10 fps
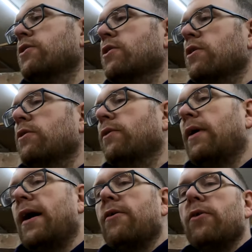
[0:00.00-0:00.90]

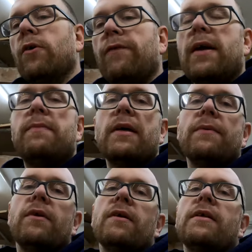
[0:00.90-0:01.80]
So I don't know if I'd be
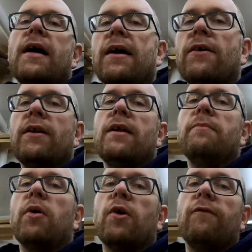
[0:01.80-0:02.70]
able to dial it
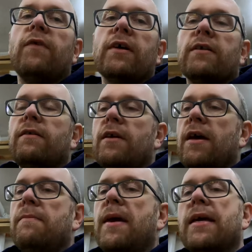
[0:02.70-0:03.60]
in perfect
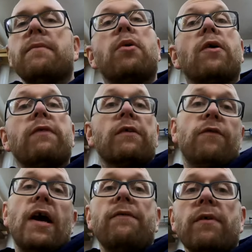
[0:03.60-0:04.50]
and make it perfect
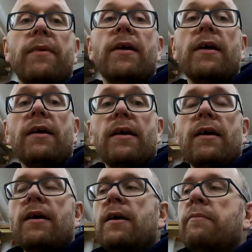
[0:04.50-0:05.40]
for everybody,
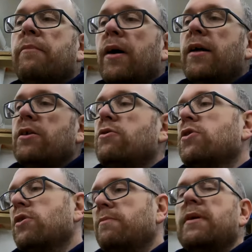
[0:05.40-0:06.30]
but you
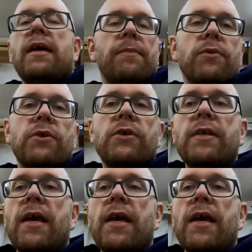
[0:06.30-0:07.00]
should be able to